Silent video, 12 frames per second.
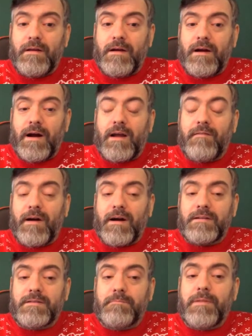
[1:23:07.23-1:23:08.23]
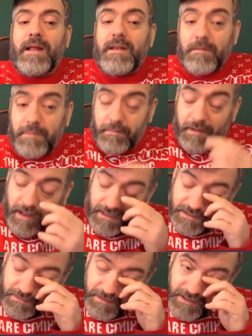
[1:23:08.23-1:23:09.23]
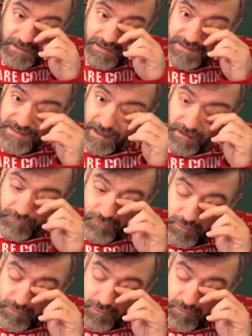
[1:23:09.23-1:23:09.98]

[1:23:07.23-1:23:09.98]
I've had plenty of people ask me to sell through the